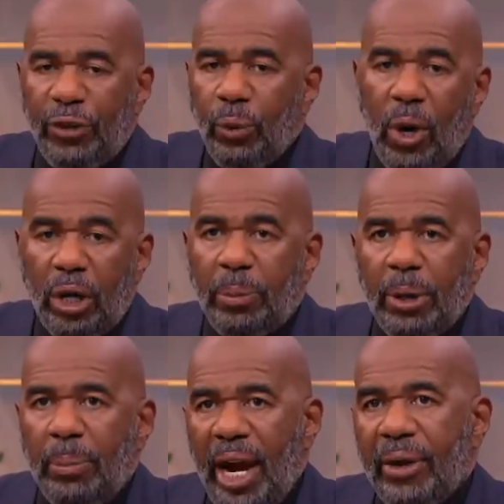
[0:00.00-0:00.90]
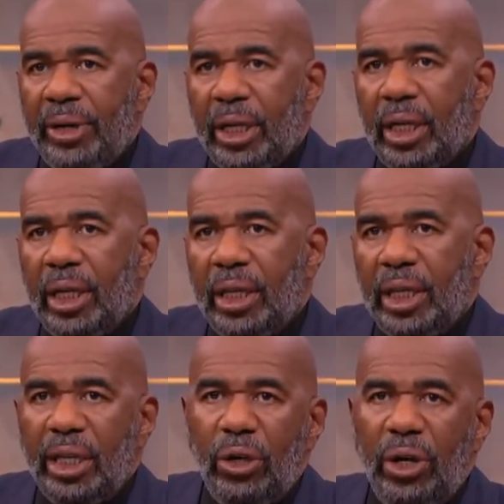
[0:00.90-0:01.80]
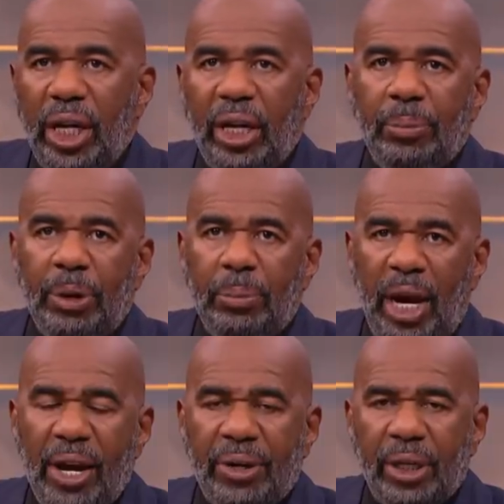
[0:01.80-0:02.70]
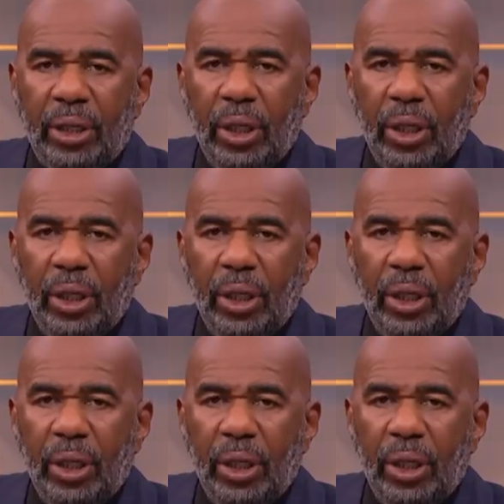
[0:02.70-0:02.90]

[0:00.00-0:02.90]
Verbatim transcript: you want to be married, then go ahead and be married.